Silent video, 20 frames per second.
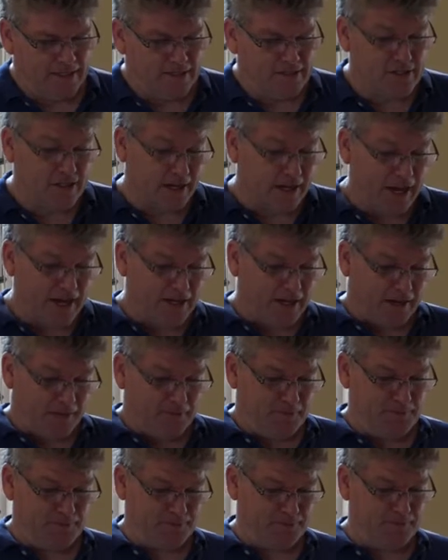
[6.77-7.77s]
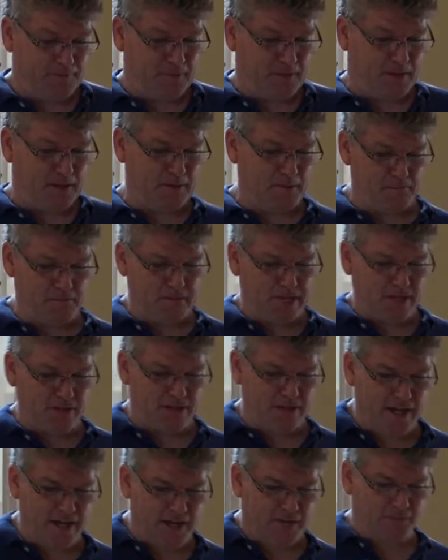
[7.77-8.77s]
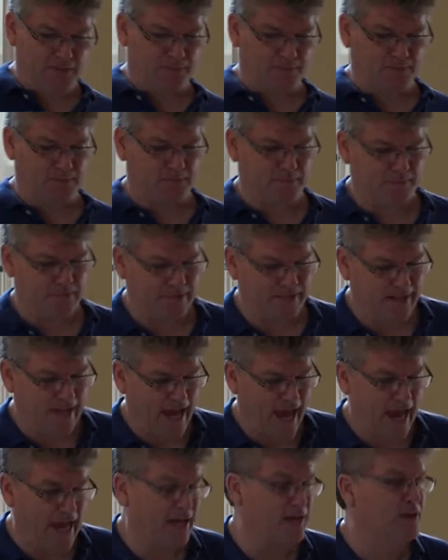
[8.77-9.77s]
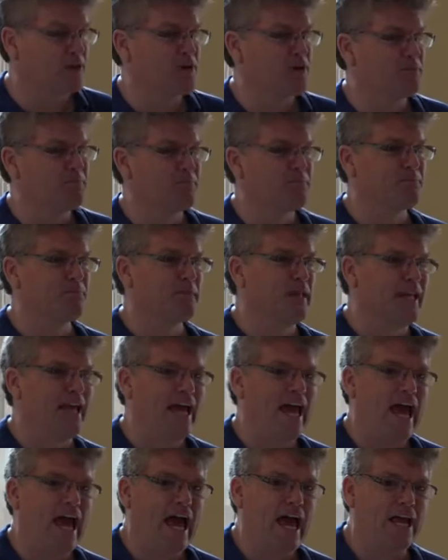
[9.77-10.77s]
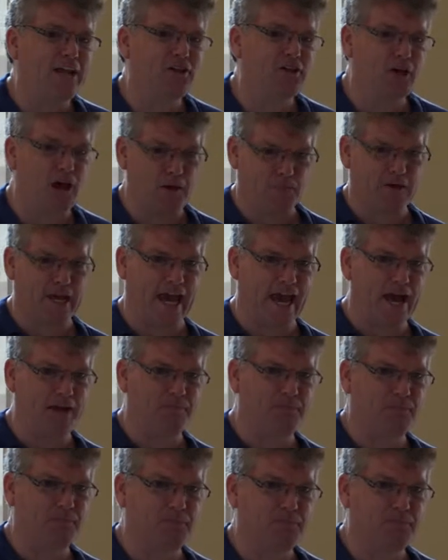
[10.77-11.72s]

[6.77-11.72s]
Jelena, BZ, Haler, and TomKat.